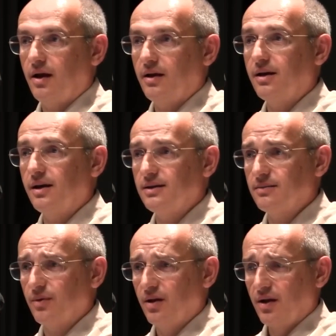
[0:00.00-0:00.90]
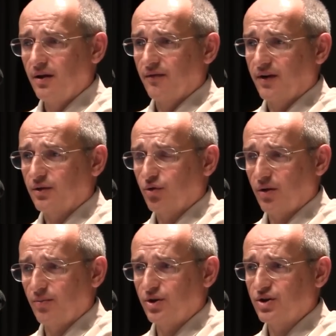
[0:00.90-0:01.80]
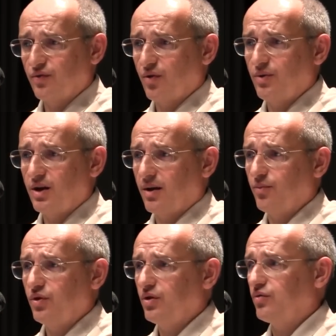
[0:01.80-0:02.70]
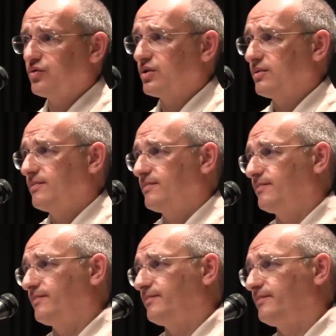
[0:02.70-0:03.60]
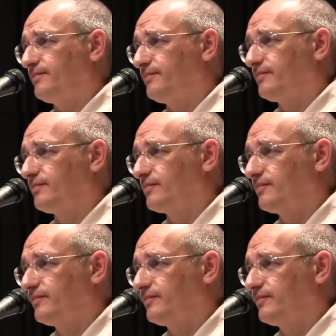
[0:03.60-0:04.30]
Everyone needs love, and the egoism we live in